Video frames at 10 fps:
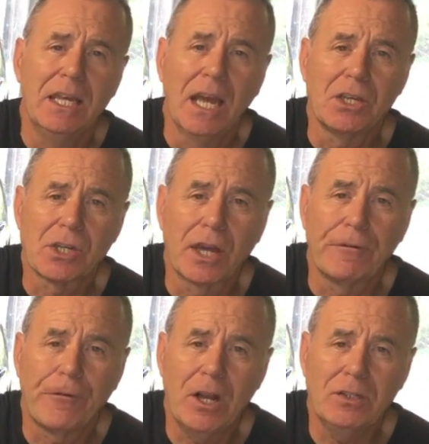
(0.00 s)
as you go to
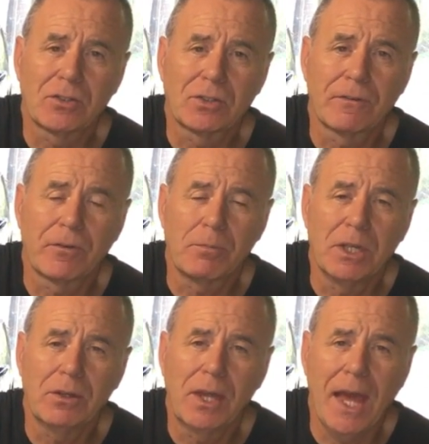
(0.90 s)
France from
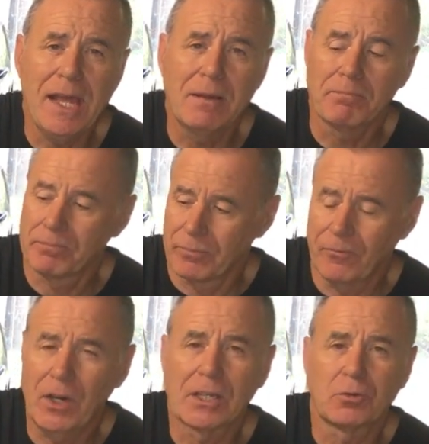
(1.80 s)
the UK,
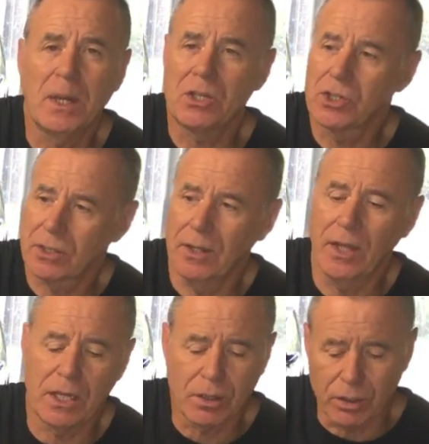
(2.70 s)
flick a switch, and
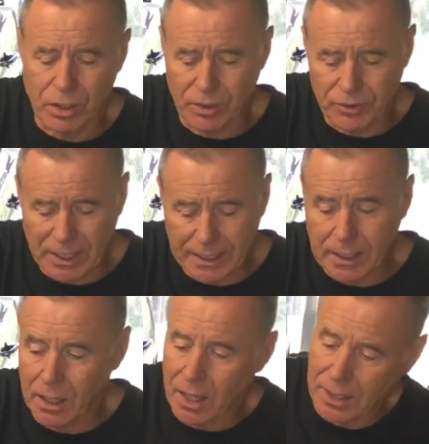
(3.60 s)
there you've got
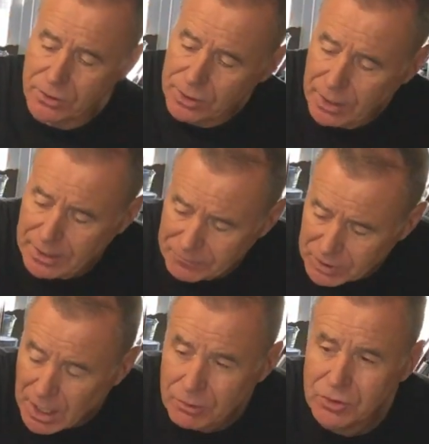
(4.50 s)
continental lights. You don't have to
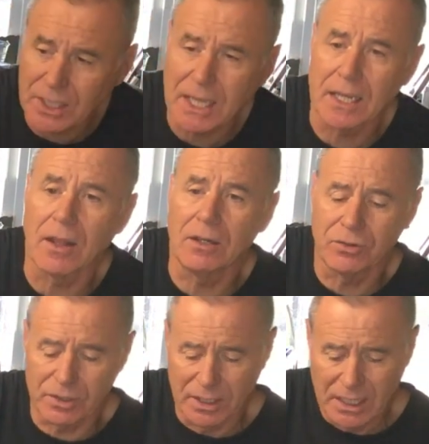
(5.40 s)
go sticking
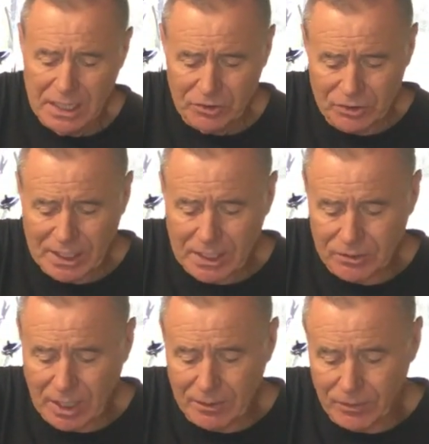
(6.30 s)
those
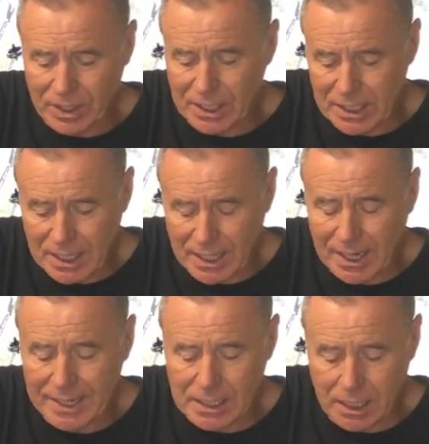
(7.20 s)
stickers over the
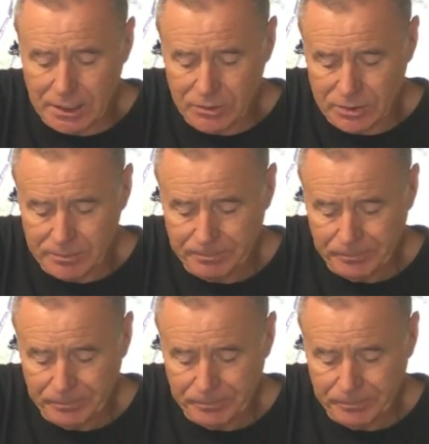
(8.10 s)
headlights.